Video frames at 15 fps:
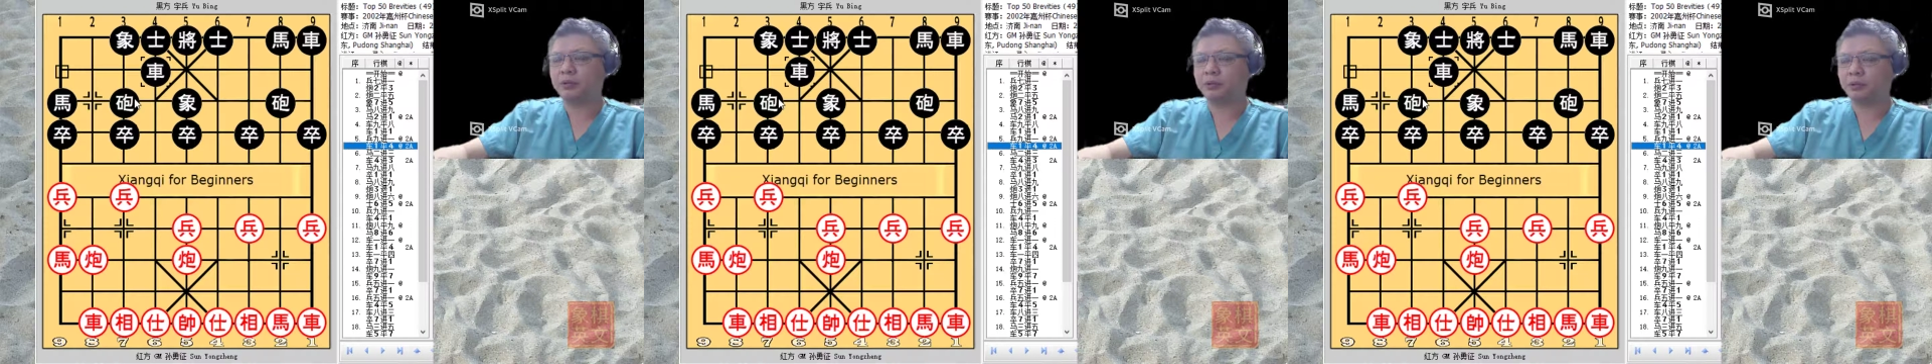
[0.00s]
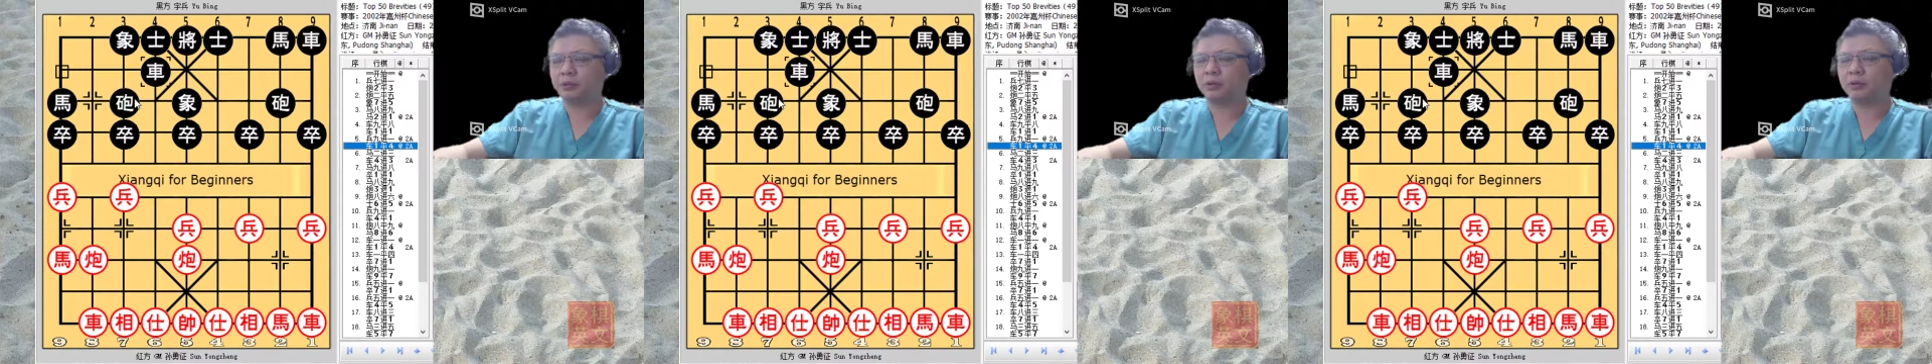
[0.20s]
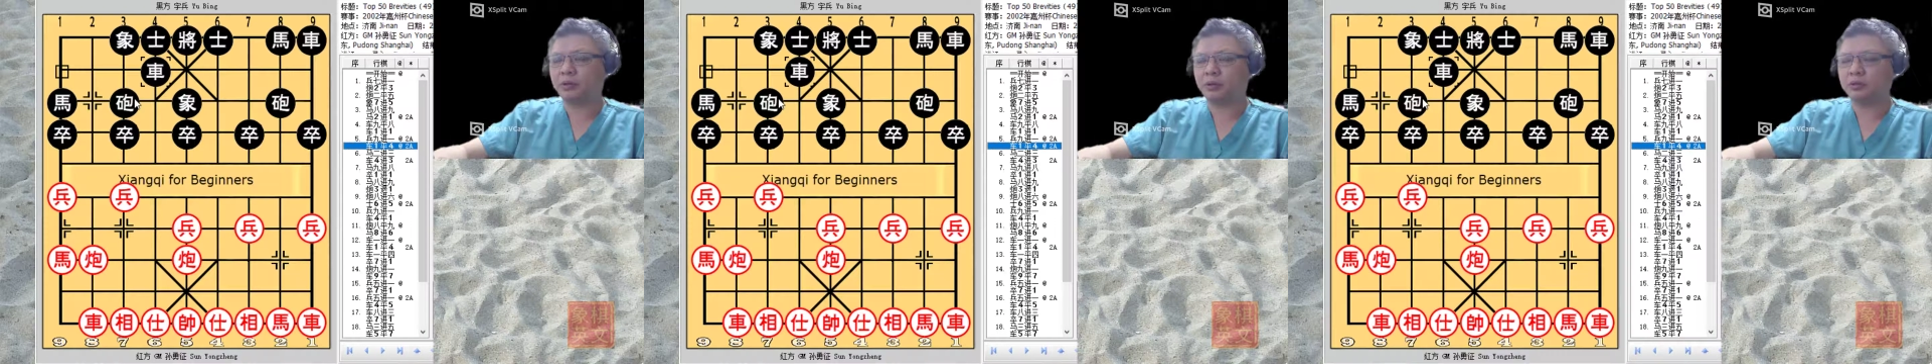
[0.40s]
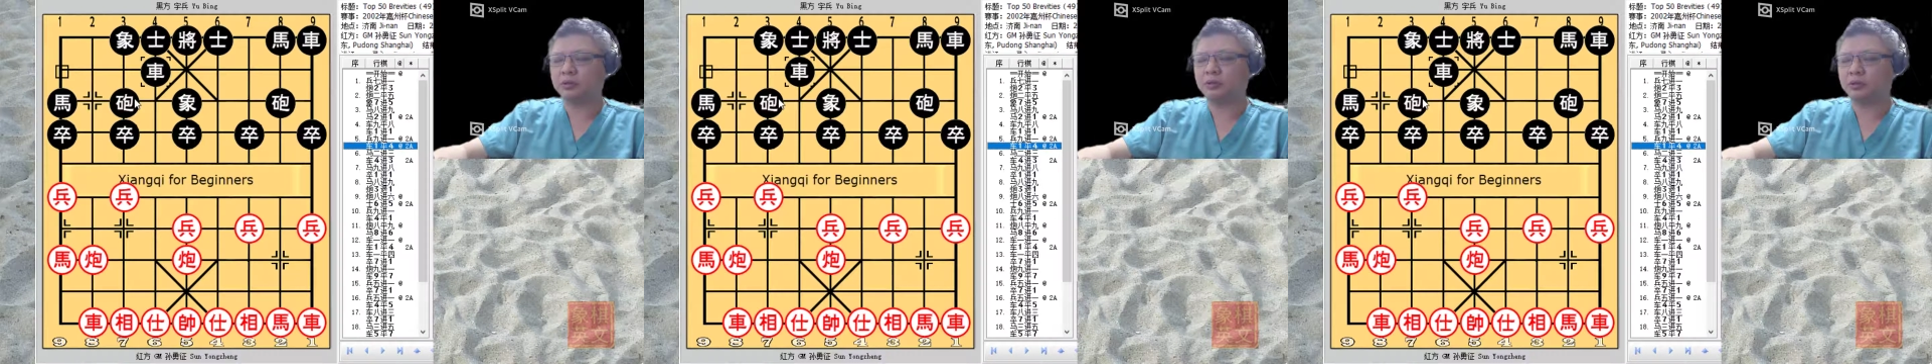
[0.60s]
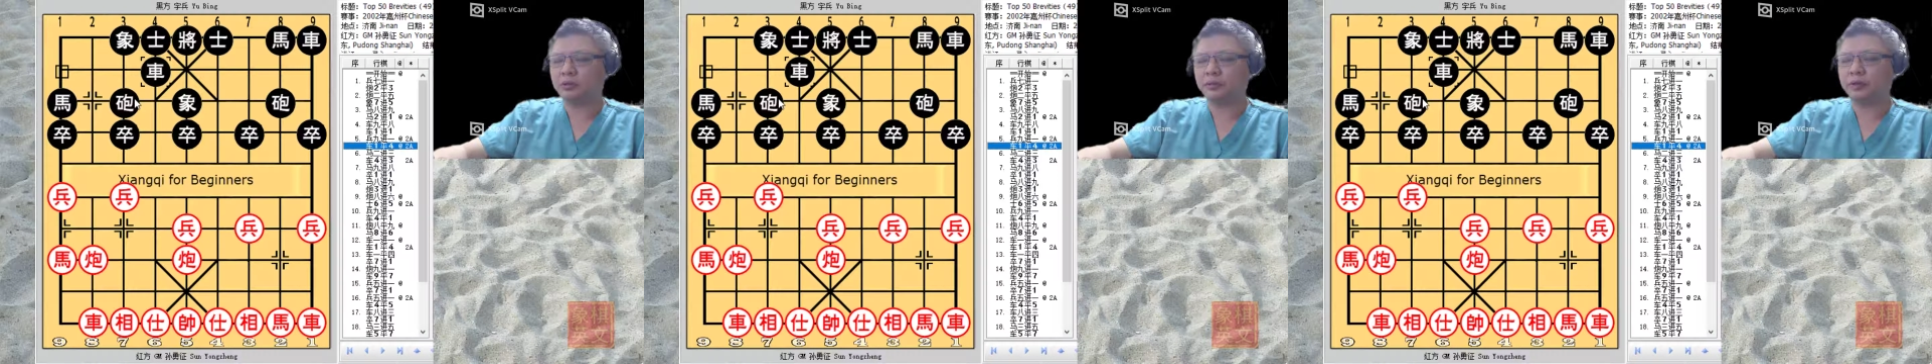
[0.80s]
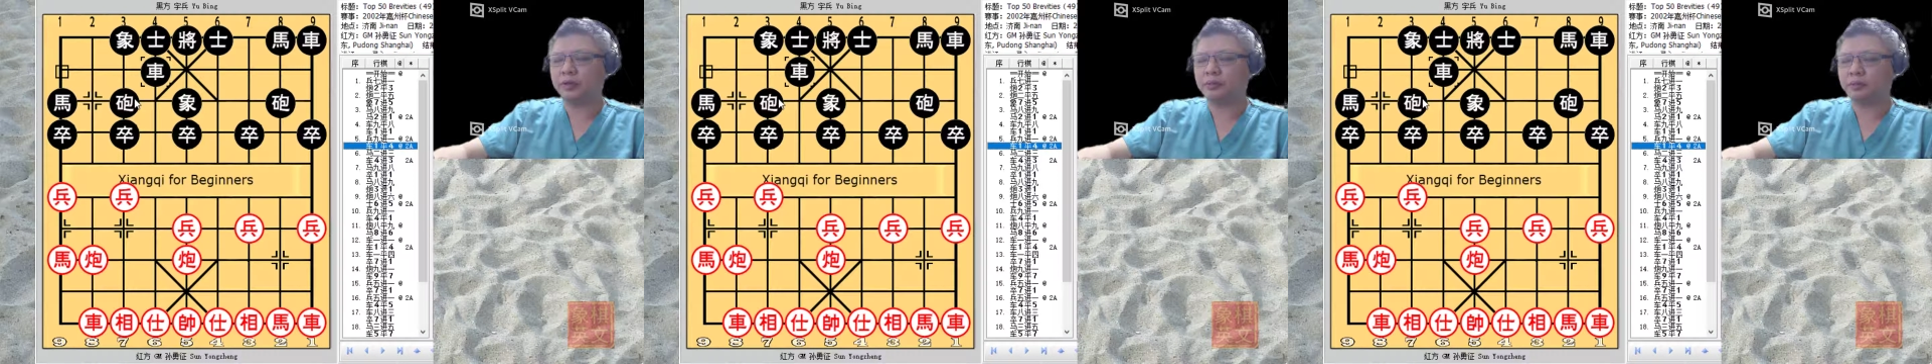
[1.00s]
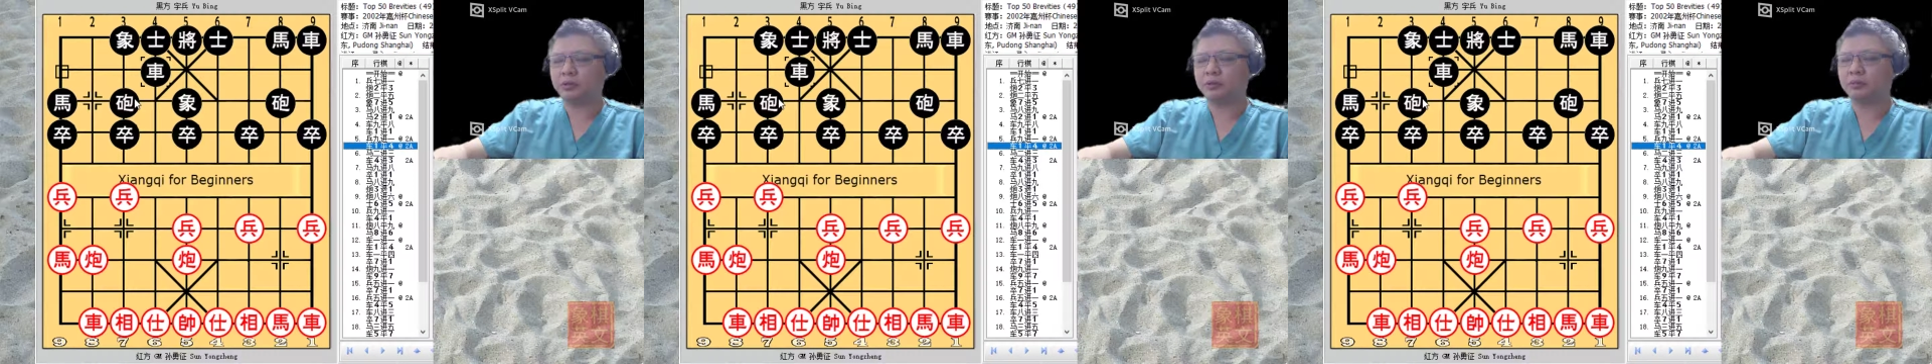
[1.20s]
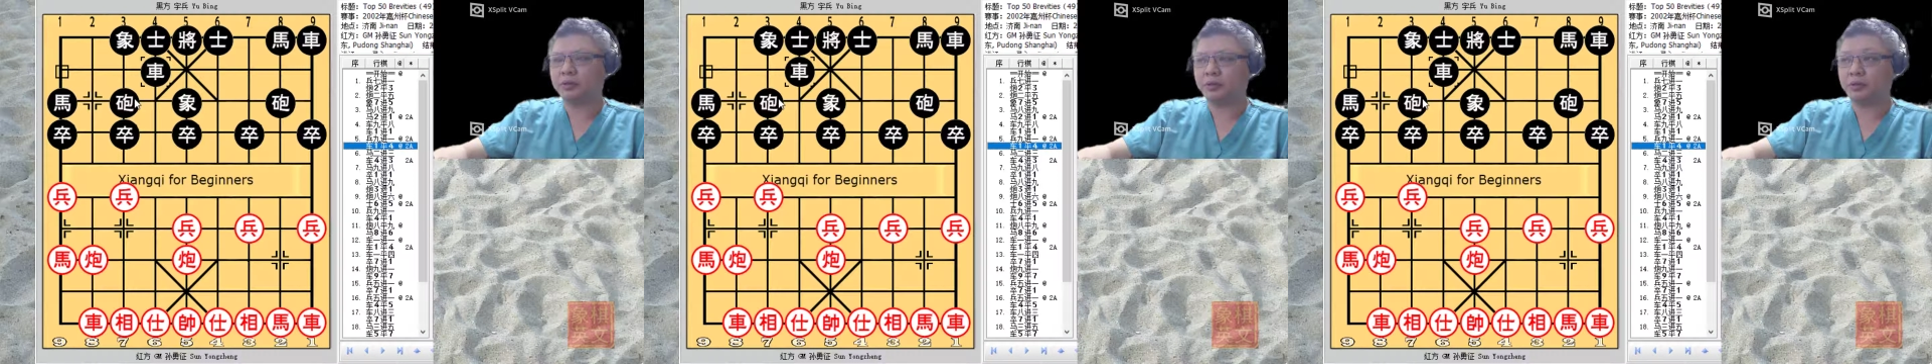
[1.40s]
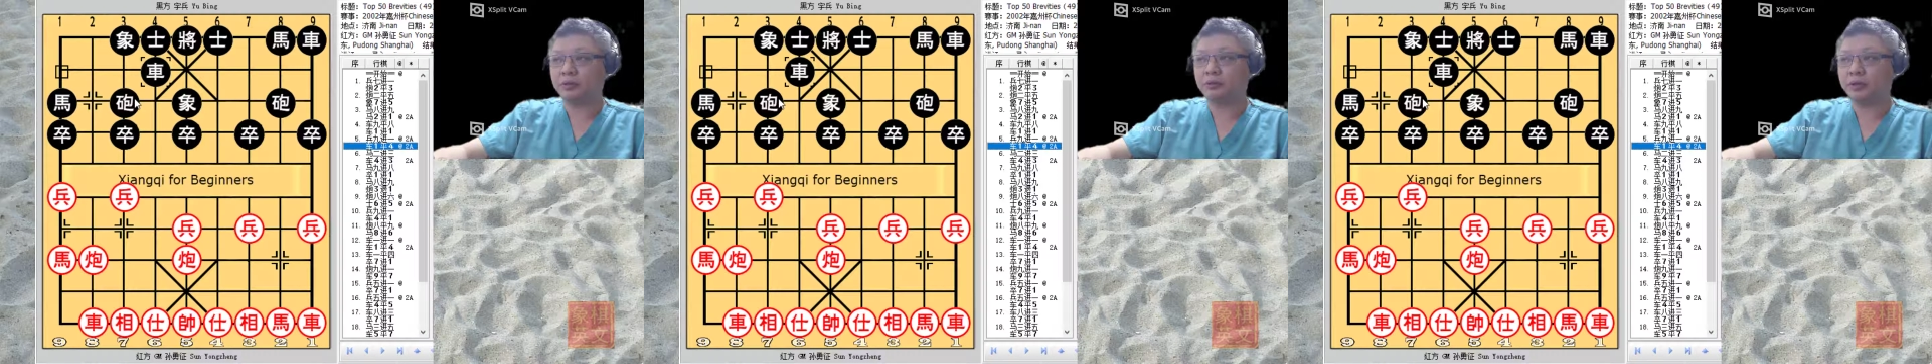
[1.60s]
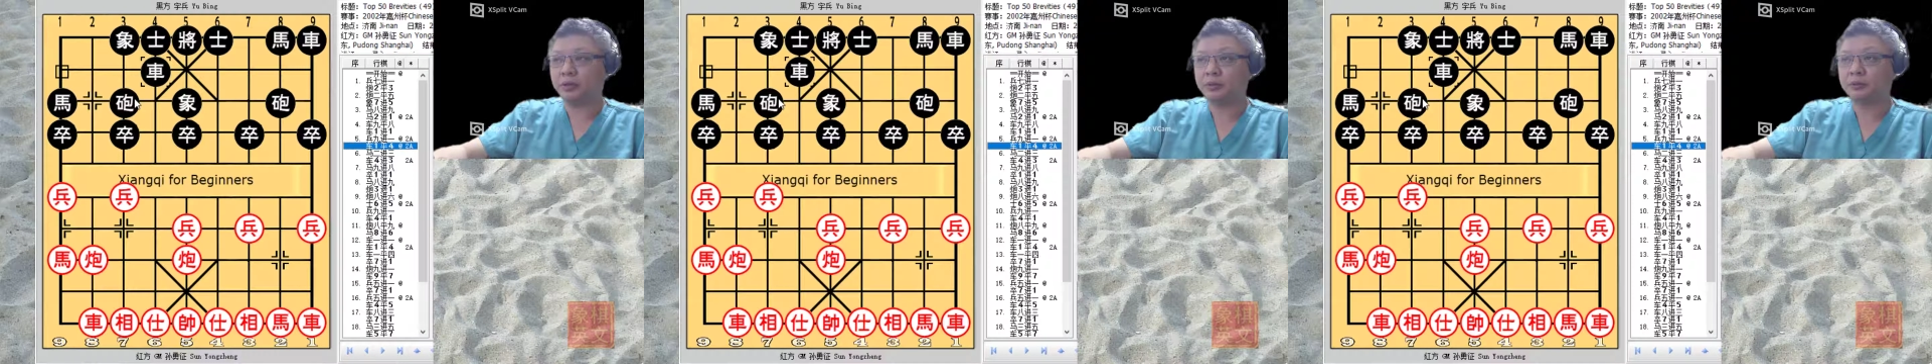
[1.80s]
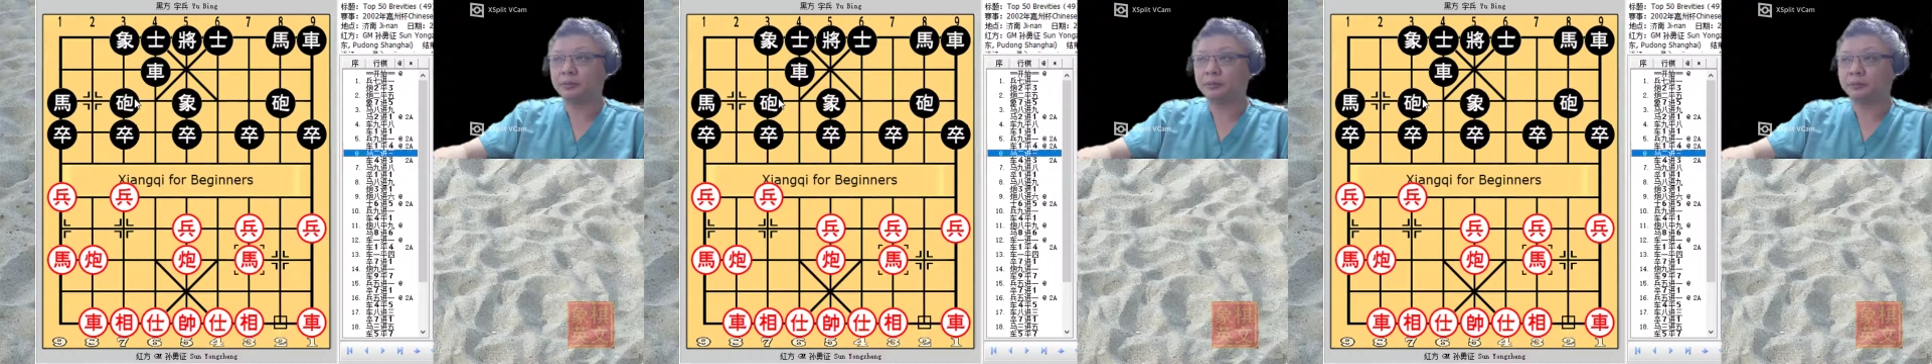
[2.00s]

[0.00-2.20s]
to continue to develop this material.